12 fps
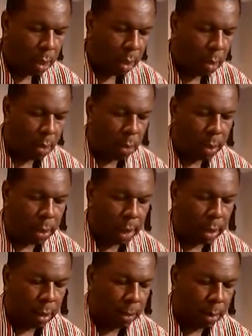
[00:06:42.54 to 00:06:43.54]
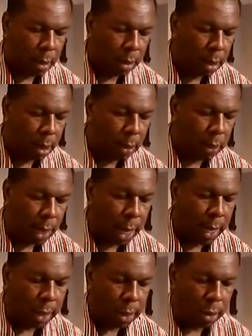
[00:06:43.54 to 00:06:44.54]
You don't want those
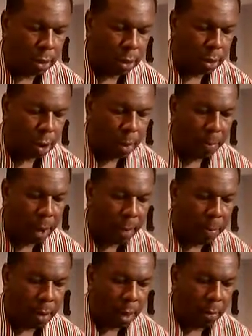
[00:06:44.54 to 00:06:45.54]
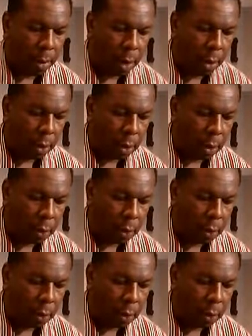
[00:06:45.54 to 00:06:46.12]
edges to start popping up on